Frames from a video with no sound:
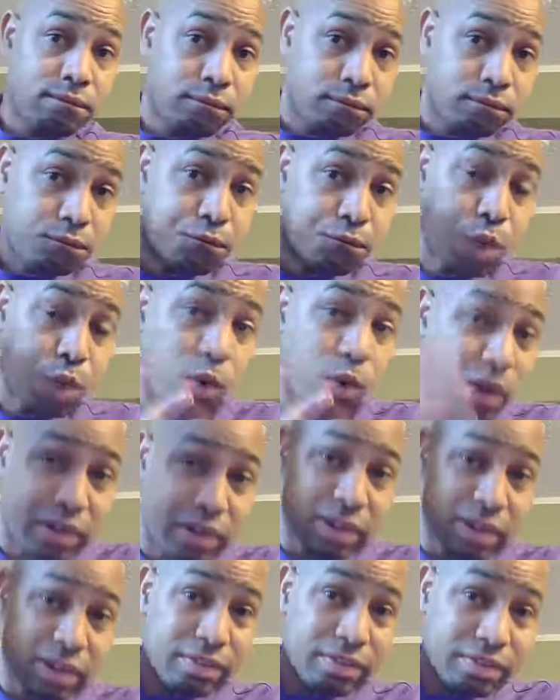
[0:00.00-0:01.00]
4.
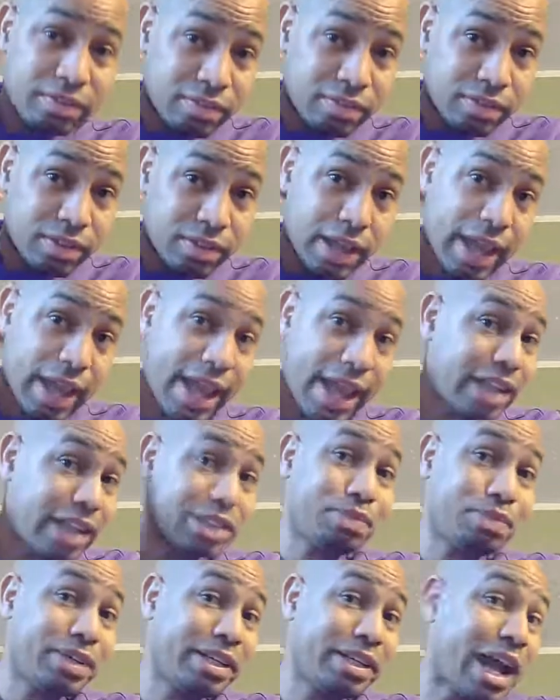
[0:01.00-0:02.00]
Actually,
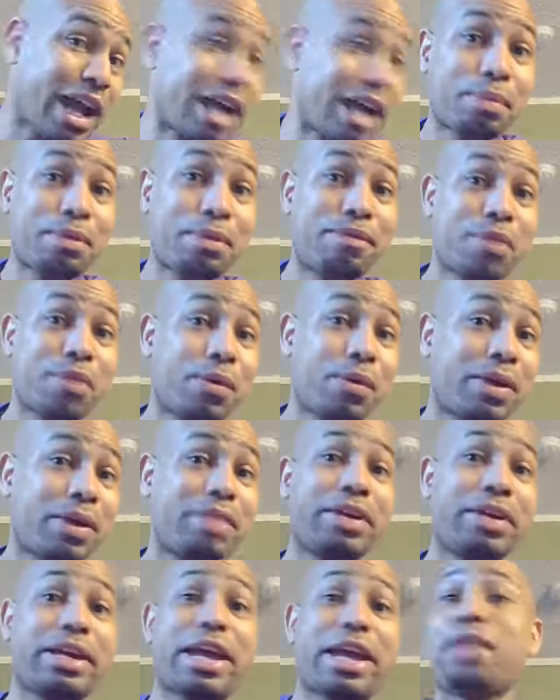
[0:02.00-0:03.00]
we got it before it even
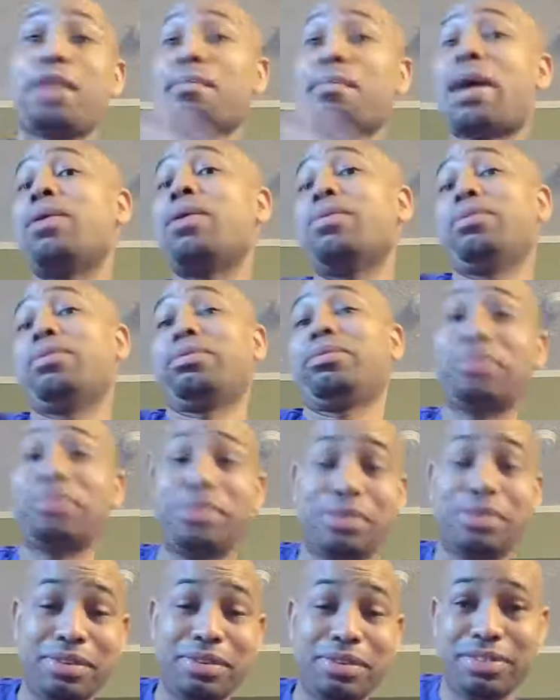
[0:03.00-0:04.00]
came out.
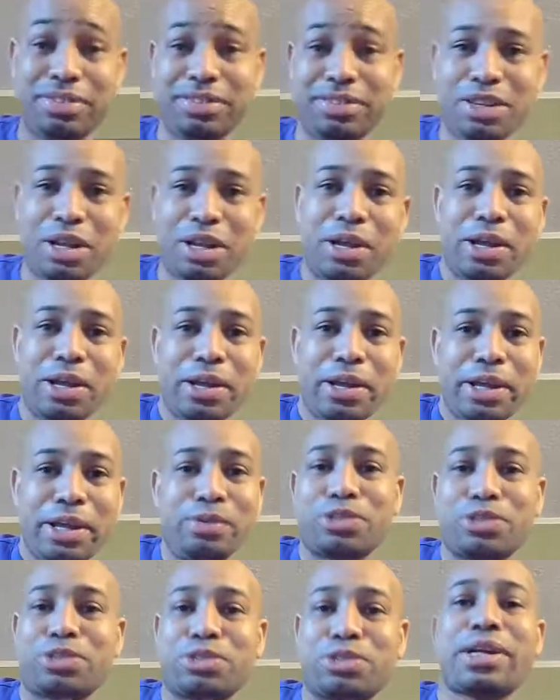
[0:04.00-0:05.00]
It was a
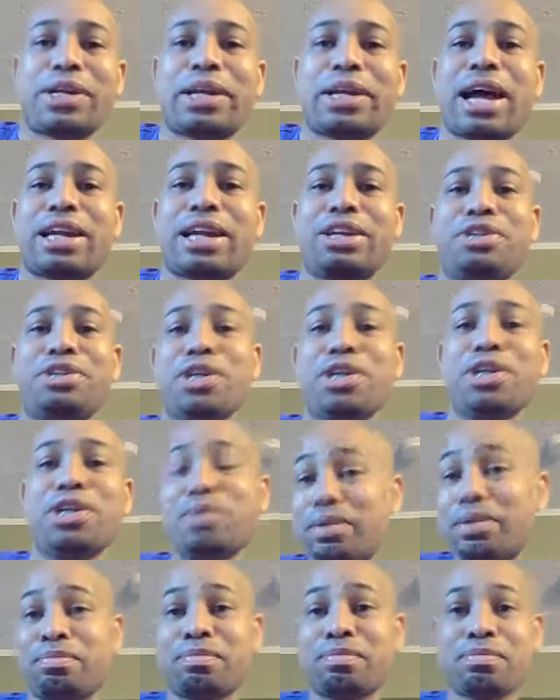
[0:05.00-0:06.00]
trick how to do it,
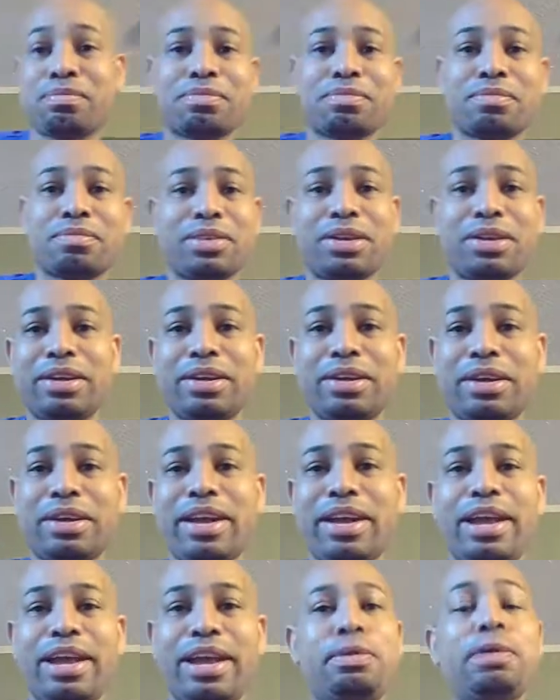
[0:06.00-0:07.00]

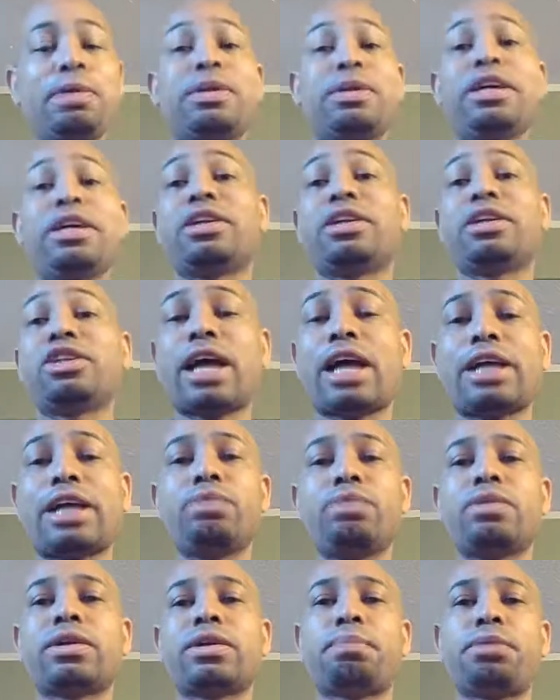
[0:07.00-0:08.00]
and people didn't understand. I didn't
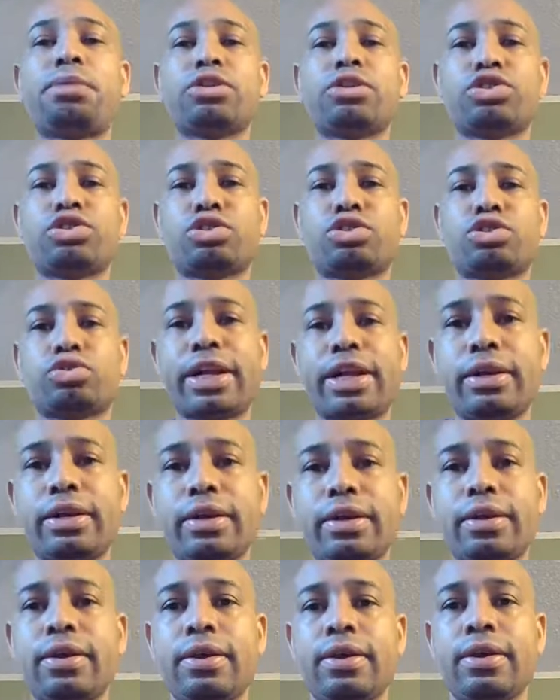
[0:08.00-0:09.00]
want to put the trick.
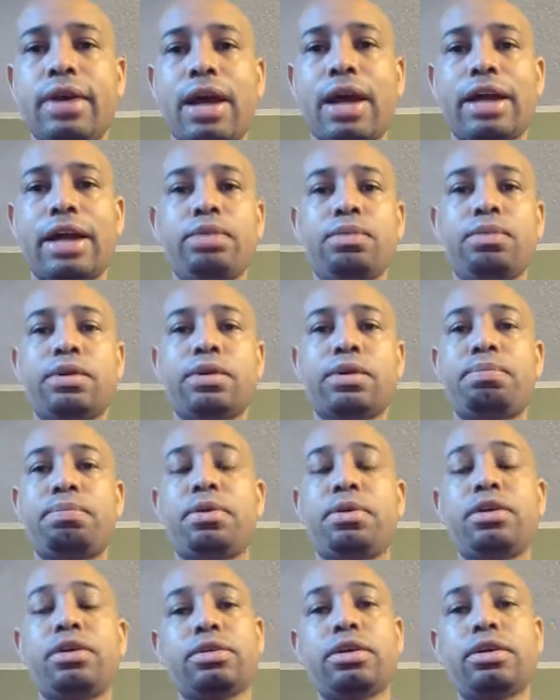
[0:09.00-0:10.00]
I didn't want to
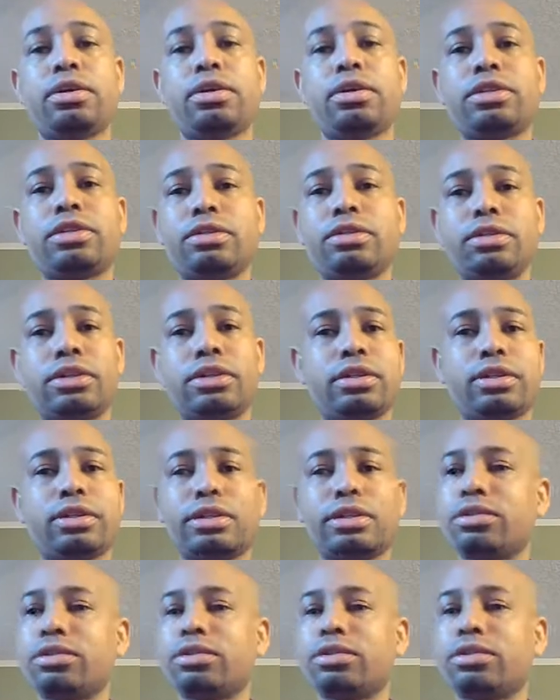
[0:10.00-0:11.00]
put the
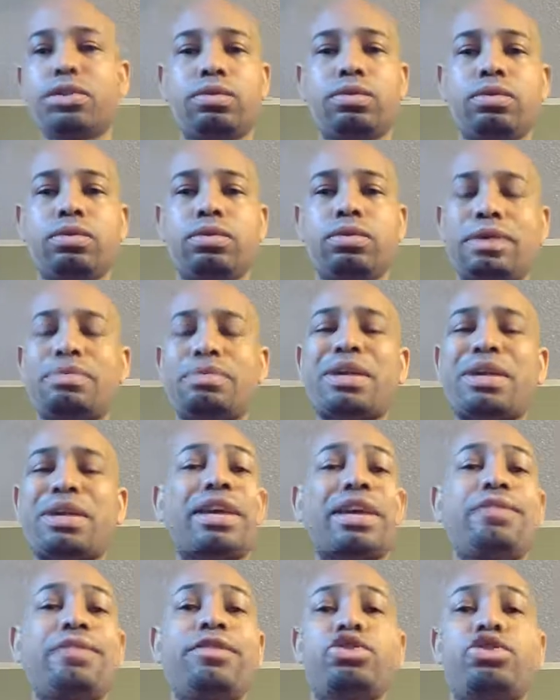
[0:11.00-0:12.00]
little. I'm not even
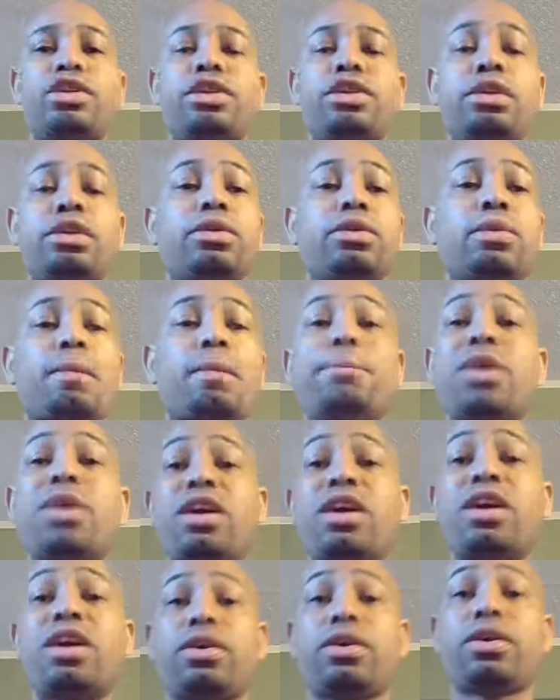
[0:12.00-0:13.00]
going to trick the little
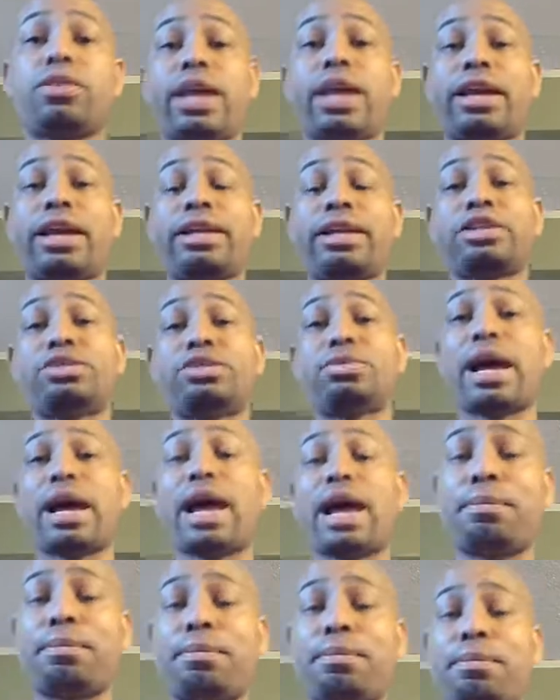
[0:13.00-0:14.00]
bug. Okay, this is what
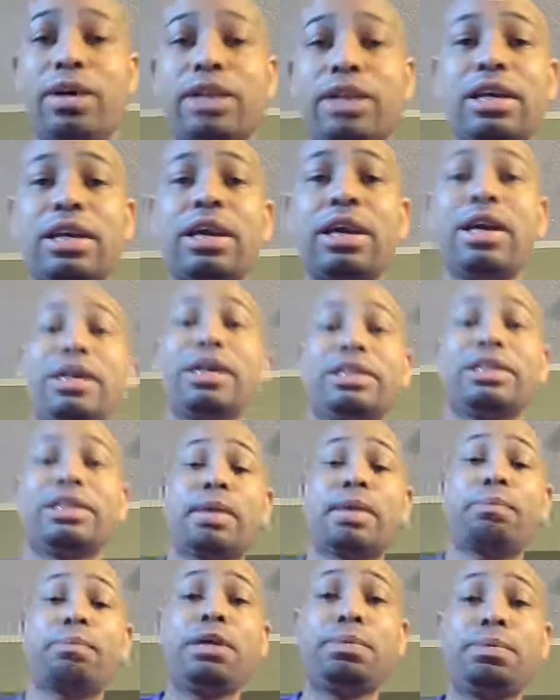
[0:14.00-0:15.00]
happened was some
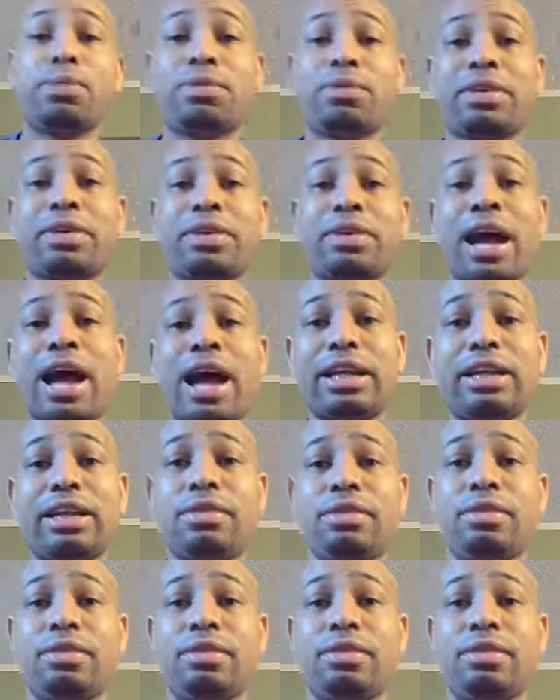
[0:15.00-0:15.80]
people got it.